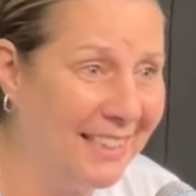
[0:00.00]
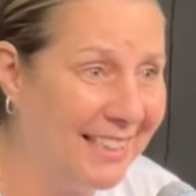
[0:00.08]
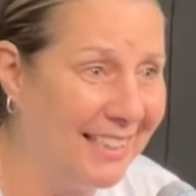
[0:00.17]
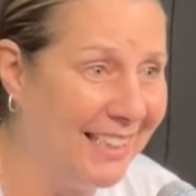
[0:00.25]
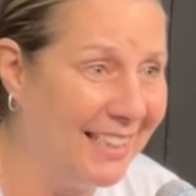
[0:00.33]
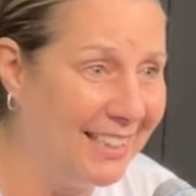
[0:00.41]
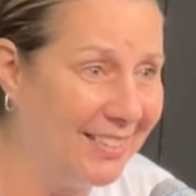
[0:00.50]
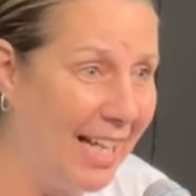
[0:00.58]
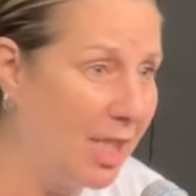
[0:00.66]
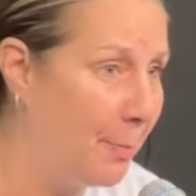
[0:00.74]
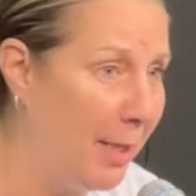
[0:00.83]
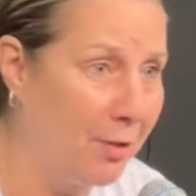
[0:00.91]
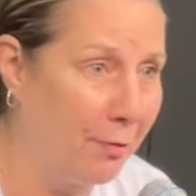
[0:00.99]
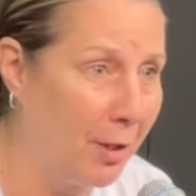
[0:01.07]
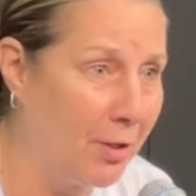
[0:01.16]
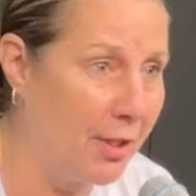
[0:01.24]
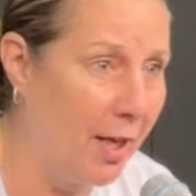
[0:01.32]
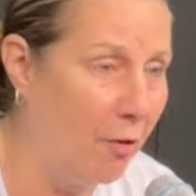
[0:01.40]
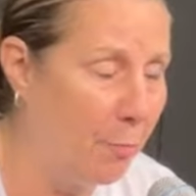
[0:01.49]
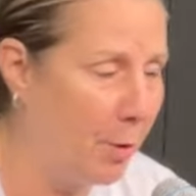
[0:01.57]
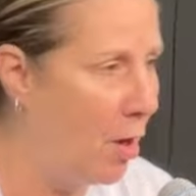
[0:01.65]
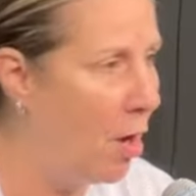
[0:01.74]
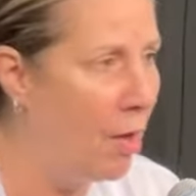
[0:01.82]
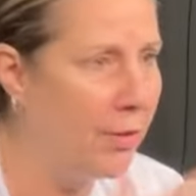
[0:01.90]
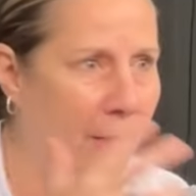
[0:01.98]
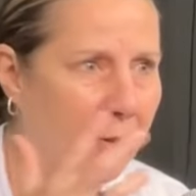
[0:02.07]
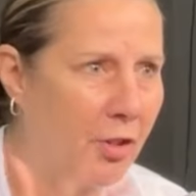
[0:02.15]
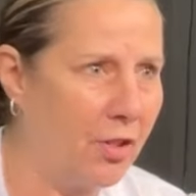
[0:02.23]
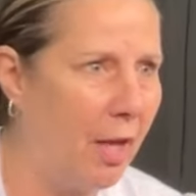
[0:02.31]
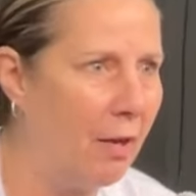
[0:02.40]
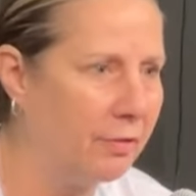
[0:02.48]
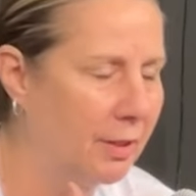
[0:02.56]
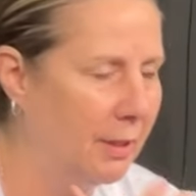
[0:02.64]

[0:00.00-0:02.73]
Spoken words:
that speaks for itself. But all the other stuff,